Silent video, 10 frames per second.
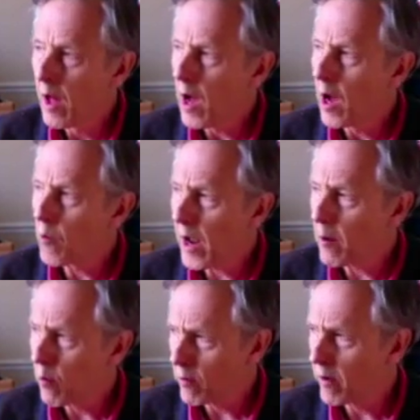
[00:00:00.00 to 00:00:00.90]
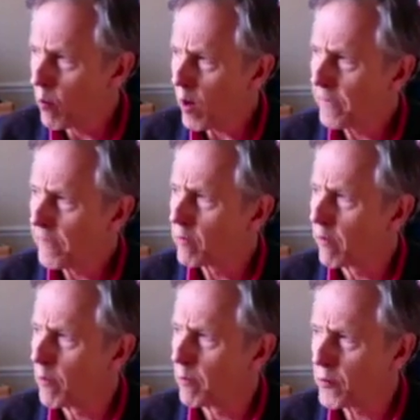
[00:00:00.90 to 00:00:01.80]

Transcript: We were in a wonderful group,